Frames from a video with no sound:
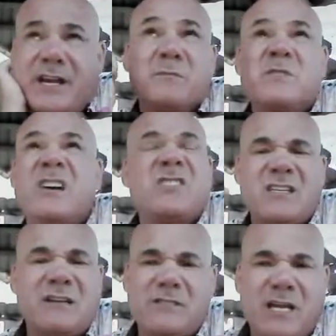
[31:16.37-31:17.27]
So I was
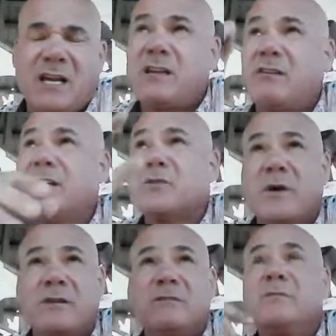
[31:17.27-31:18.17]
just kind of curious
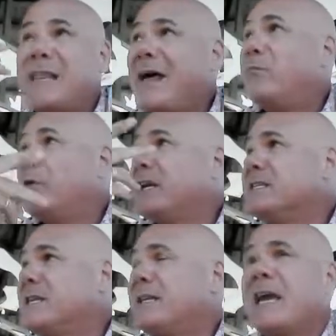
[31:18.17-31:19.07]
whether that
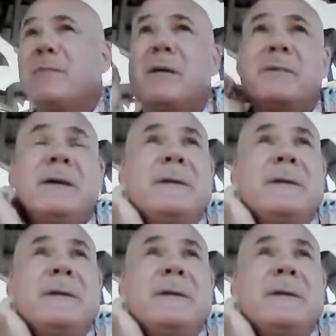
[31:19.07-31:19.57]
breeze that came up